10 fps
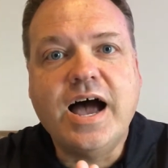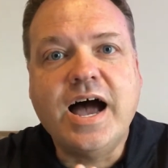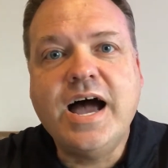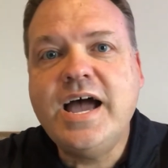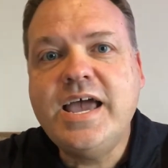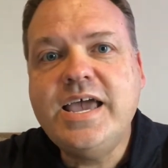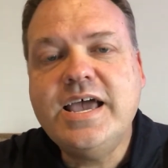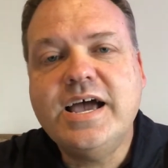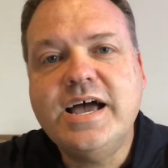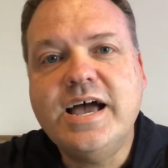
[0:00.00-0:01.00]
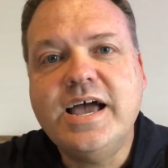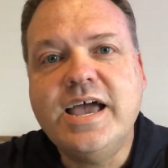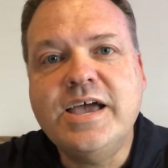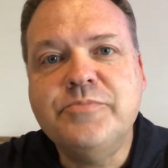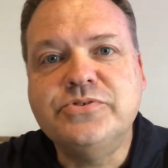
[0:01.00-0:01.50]
I
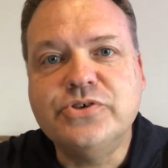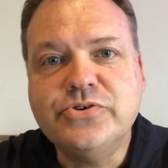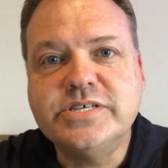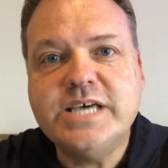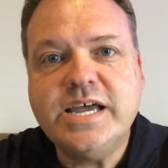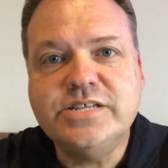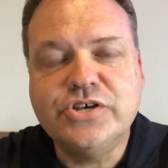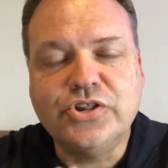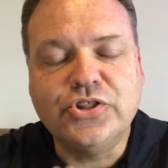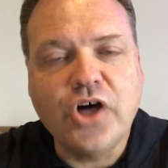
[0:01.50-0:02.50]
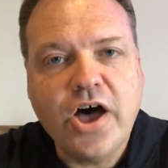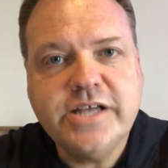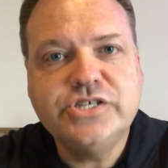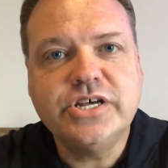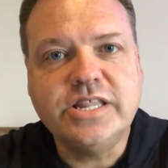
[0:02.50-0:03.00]
am so excited to
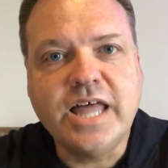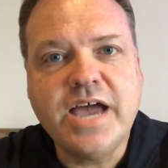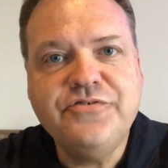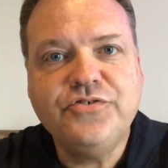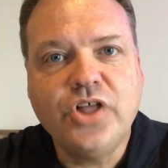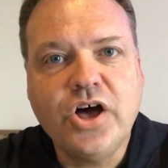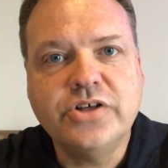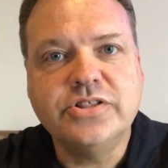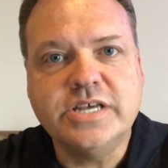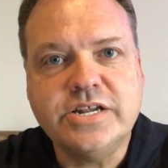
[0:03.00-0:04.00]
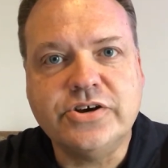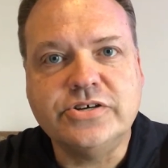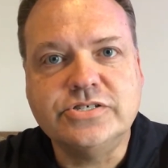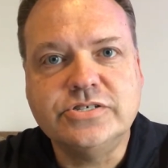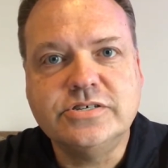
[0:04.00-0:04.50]
launch Lifelong
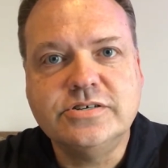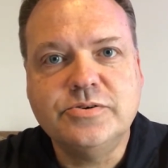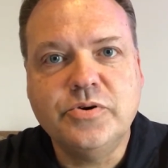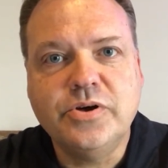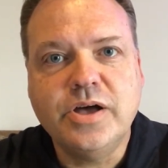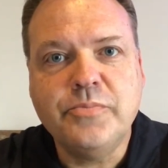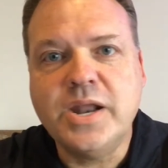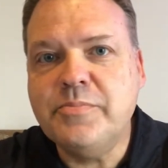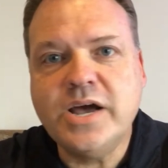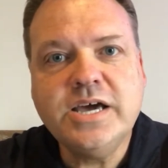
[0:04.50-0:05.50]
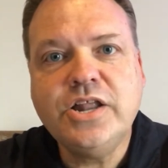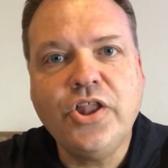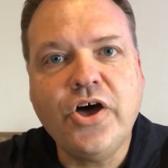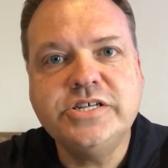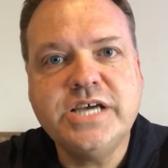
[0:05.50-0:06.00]
Leaders, but I'm not going to
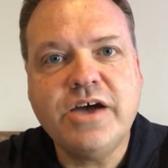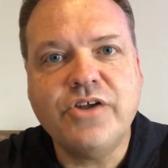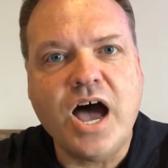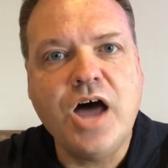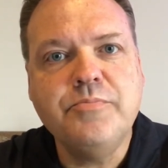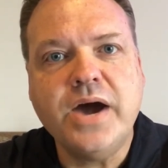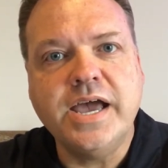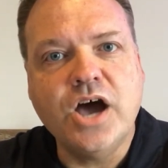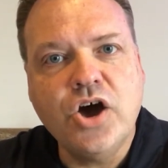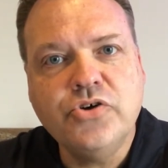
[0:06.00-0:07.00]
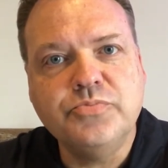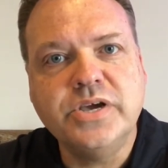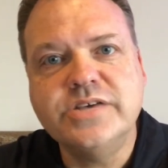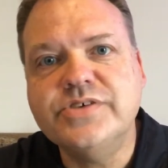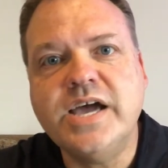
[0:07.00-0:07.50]
launch out on my own because